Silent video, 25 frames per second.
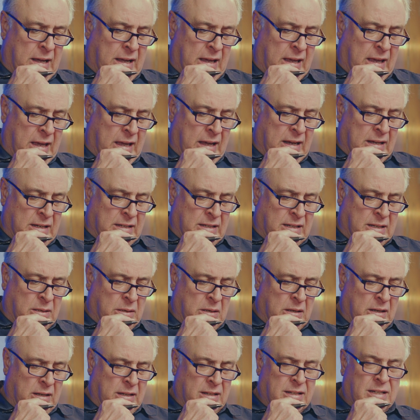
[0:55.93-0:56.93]
He is
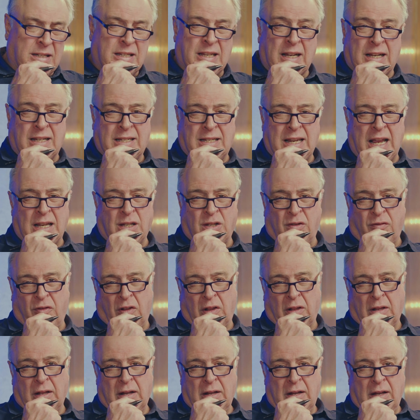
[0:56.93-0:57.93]
successful